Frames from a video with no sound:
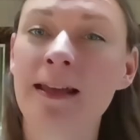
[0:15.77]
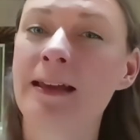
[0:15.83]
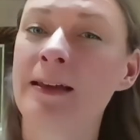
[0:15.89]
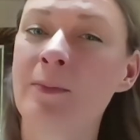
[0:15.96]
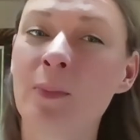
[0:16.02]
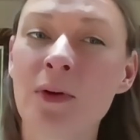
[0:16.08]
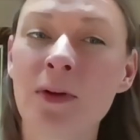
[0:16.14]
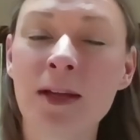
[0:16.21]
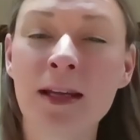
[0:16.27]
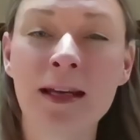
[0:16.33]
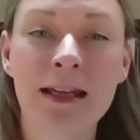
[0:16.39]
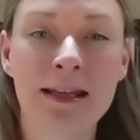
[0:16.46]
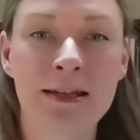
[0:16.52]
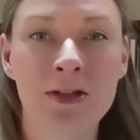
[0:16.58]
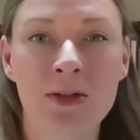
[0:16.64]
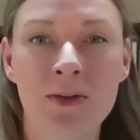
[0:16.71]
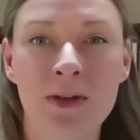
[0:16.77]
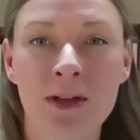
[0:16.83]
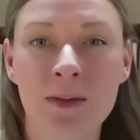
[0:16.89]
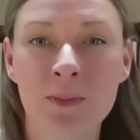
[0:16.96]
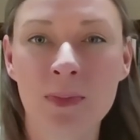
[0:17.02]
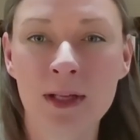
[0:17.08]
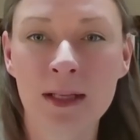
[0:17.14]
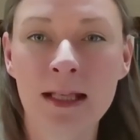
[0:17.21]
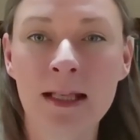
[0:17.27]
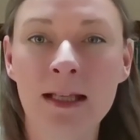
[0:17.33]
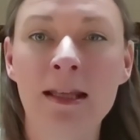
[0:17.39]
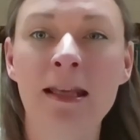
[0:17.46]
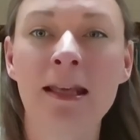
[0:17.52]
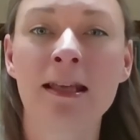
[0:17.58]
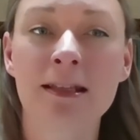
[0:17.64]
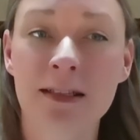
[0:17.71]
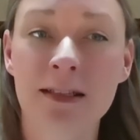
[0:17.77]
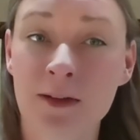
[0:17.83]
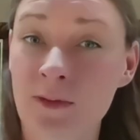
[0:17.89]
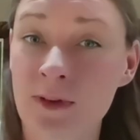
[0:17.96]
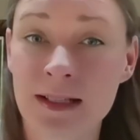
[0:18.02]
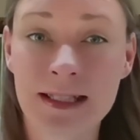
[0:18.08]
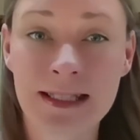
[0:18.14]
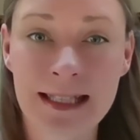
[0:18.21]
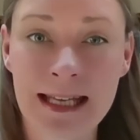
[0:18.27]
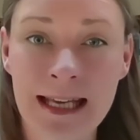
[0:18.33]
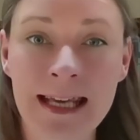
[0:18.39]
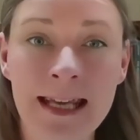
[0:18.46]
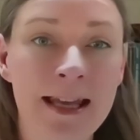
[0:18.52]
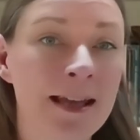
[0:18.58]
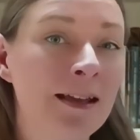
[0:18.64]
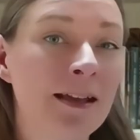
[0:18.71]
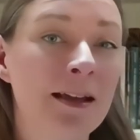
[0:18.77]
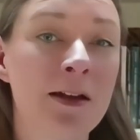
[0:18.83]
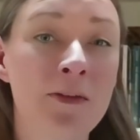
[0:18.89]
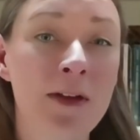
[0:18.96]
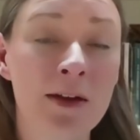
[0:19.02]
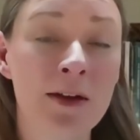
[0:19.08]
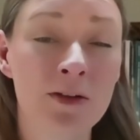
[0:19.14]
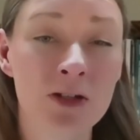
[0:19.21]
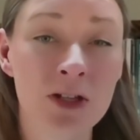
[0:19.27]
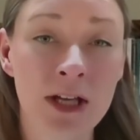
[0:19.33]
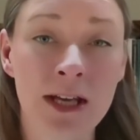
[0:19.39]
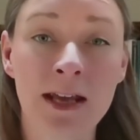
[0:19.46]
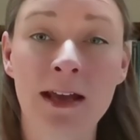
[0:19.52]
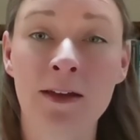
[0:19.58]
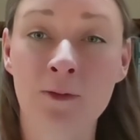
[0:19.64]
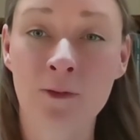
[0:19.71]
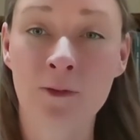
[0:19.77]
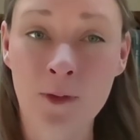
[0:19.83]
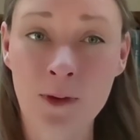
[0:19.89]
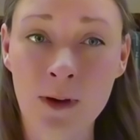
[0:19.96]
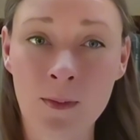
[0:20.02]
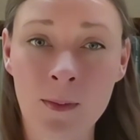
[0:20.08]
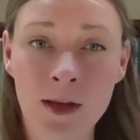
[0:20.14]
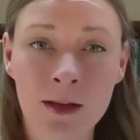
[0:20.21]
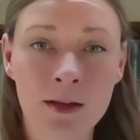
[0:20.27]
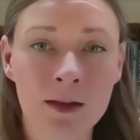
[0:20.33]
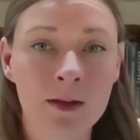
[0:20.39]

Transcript: and pull it into a completely different state of energy and form?